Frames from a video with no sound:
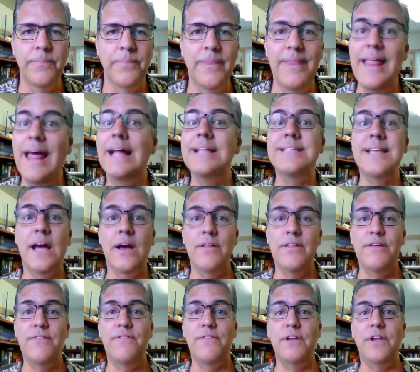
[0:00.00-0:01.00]
That's how
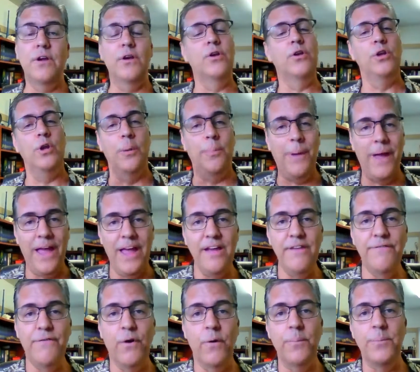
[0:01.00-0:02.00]
they figure. You're paying
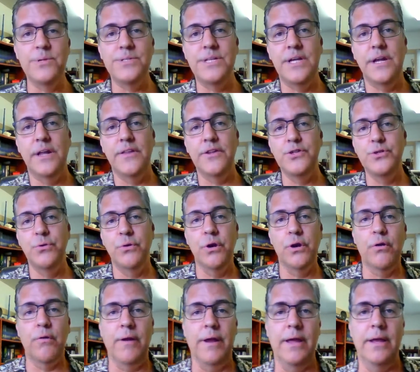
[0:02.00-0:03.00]
4% on the
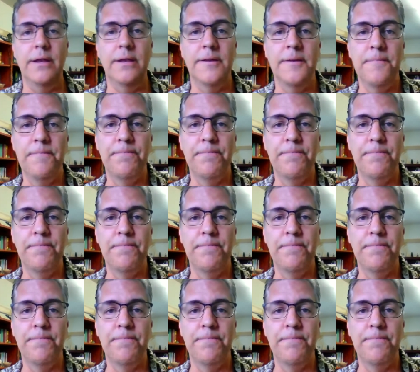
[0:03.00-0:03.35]
$200,000,